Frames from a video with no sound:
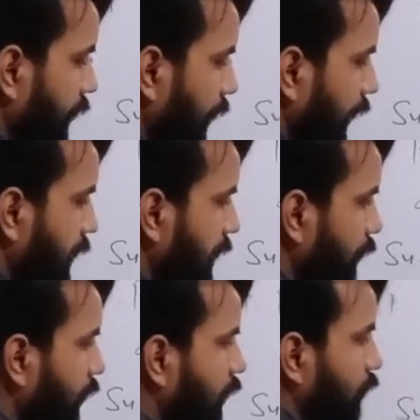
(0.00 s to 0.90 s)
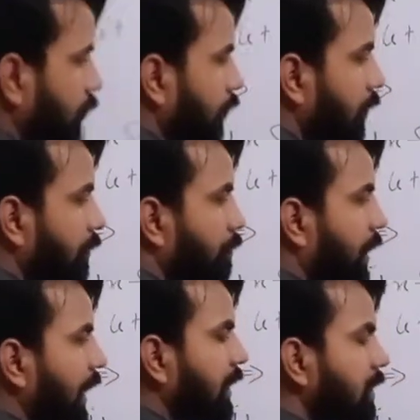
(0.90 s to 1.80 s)
is equal to
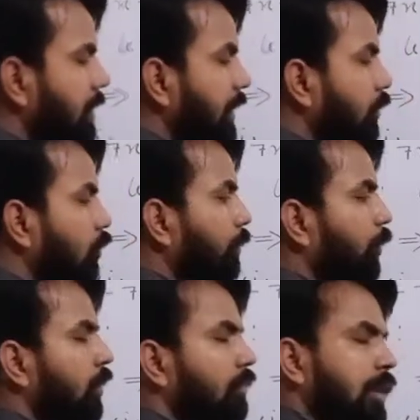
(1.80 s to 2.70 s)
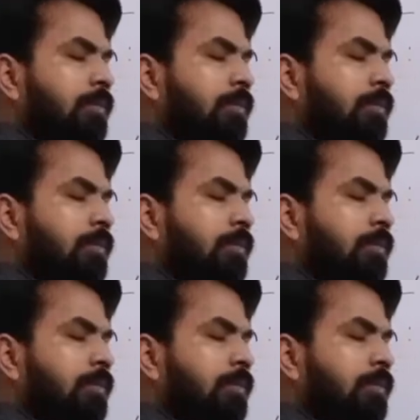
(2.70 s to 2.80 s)
minus 0 upon 1.